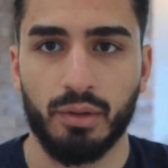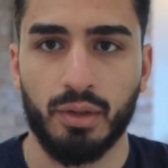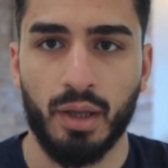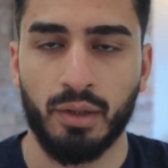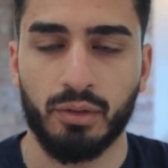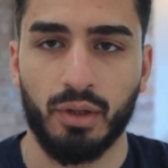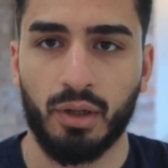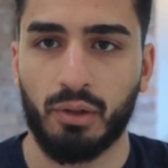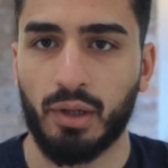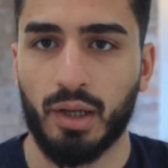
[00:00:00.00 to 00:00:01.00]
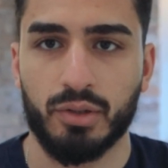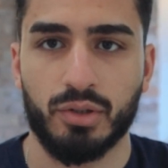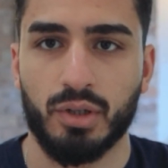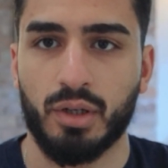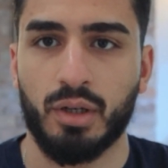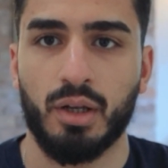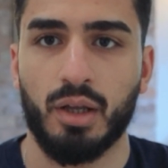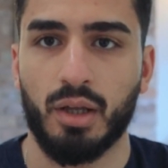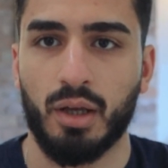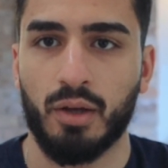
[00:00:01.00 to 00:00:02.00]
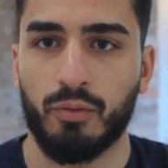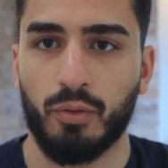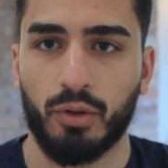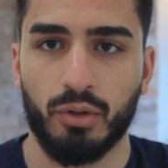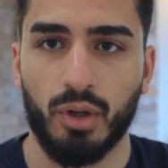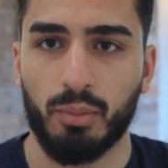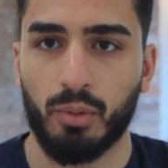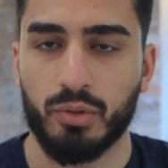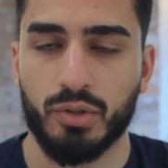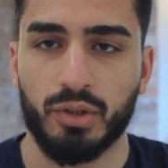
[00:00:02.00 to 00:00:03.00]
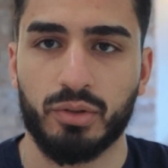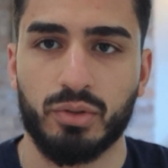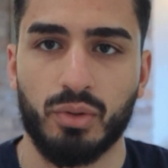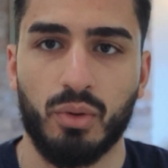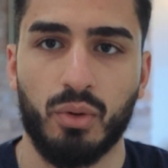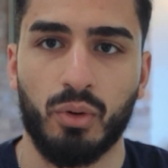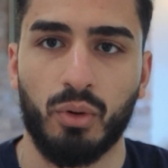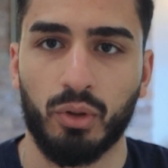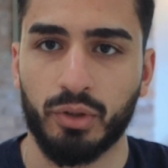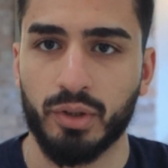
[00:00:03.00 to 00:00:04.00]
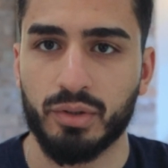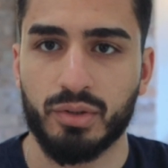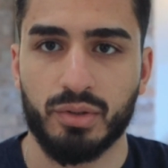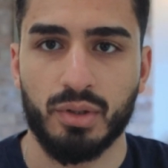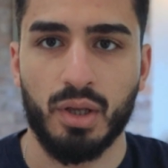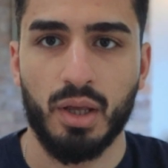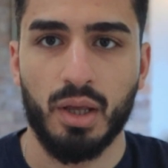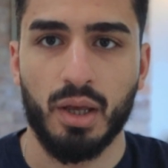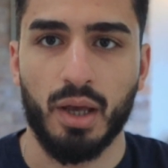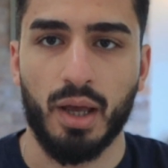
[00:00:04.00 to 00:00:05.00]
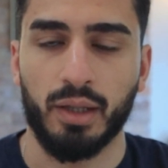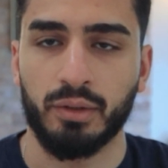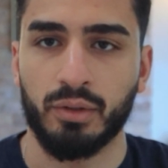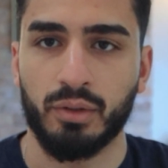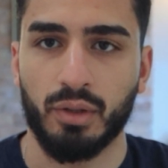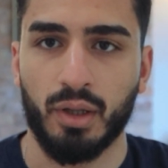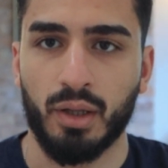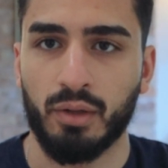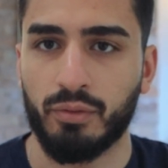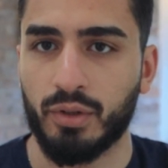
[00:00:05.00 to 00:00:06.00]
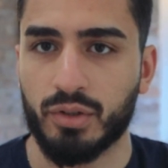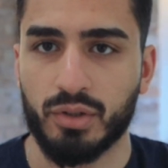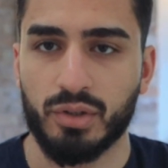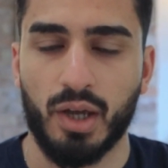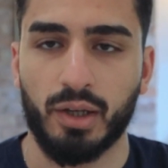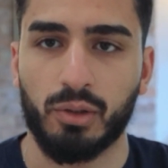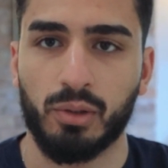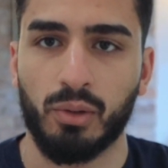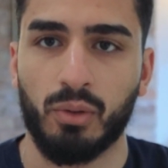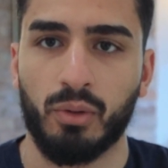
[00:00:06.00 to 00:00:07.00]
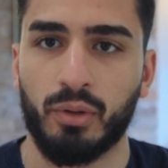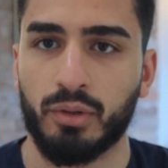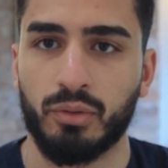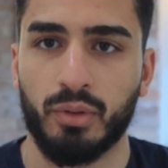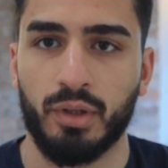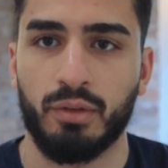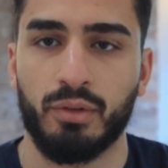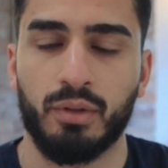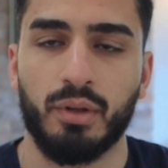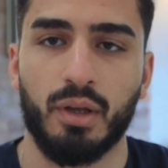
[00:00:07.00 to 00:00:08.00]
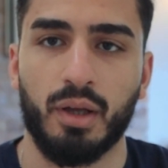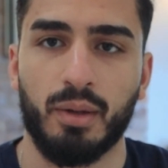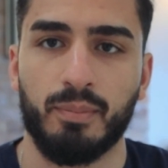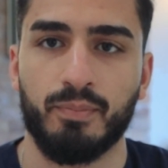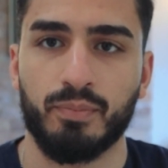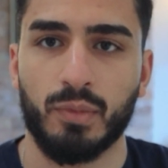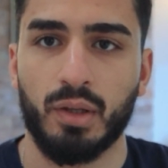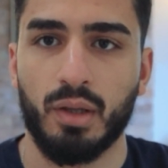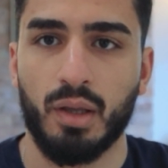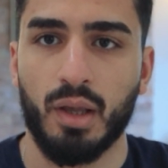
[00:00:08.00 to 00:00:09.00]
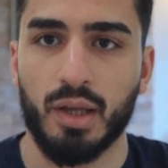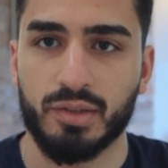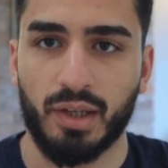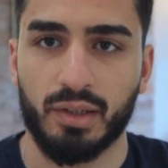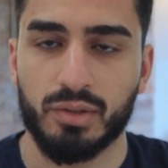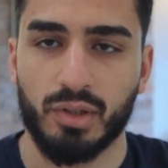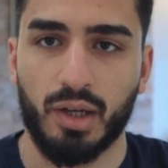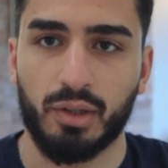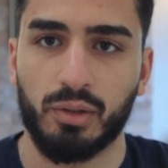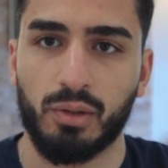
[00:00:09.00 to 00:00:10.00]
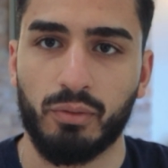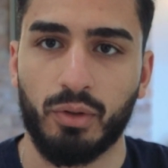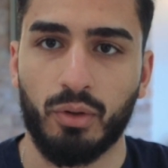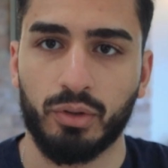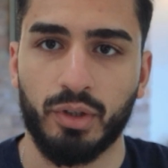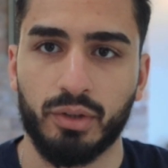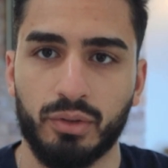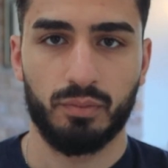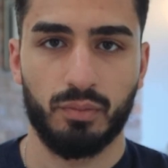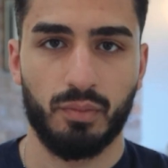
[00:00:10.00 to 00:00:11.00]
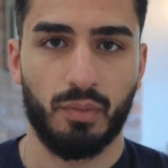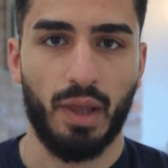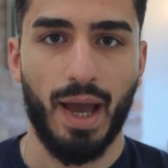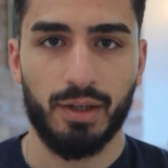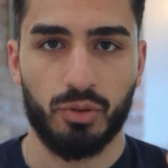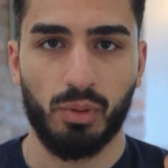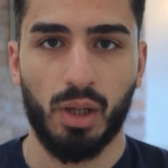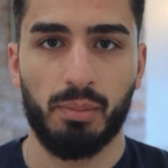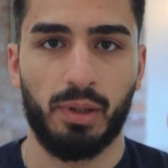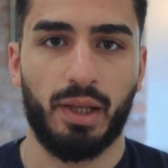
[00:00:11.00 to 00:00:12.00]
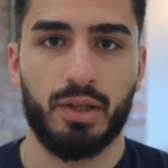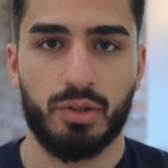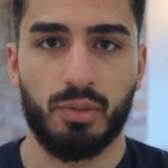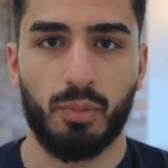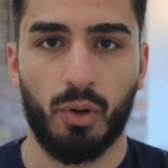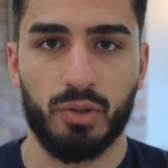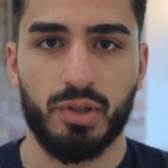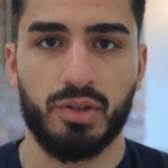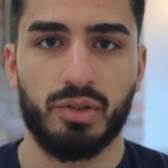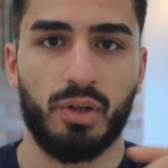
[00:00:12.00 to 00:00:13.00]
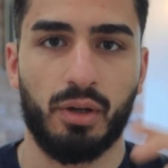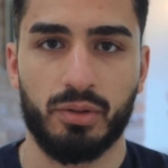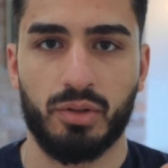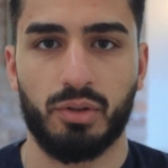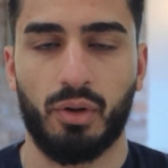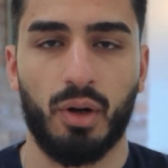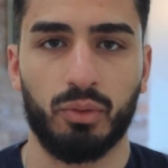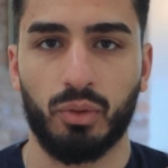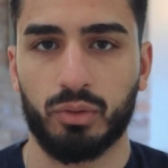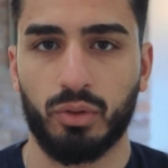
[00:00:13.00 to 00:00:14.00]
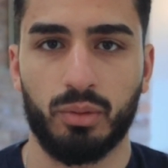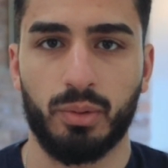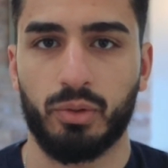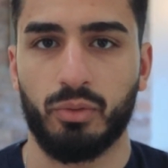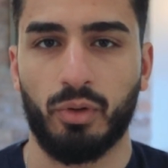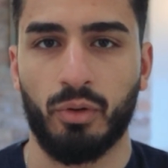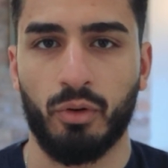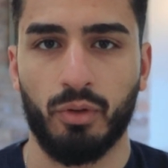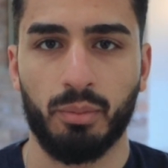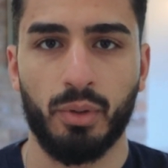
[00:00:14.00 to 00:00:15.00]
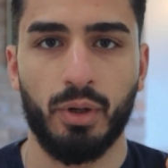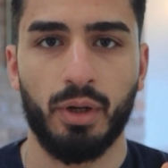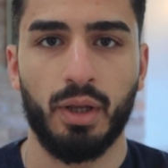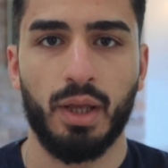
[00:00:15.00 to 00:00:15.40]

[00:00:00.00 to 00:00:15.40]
data collection for QI projects or audits, and finish a cycle or do a second cycle of an audit. The actual application process starts at around October to November,